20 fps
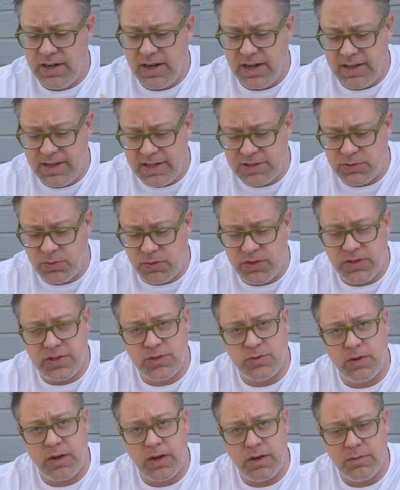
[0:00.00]
And that's where
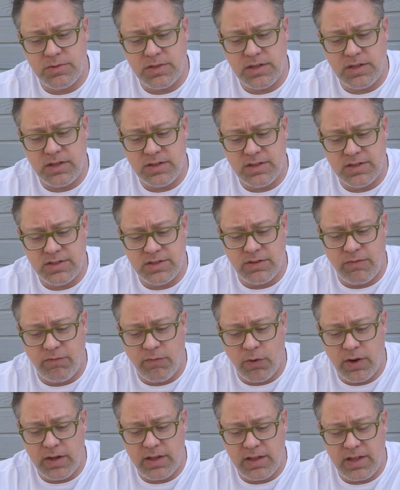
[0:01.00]
this one comes in. This is a
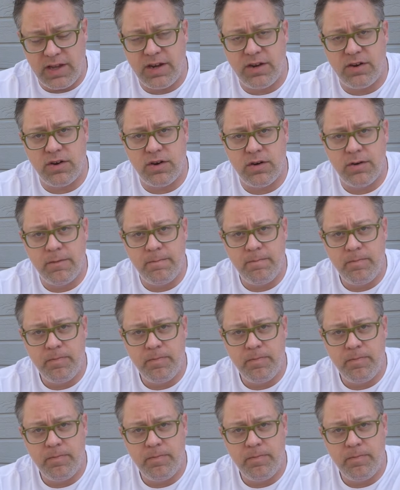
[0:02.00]
Voigtlander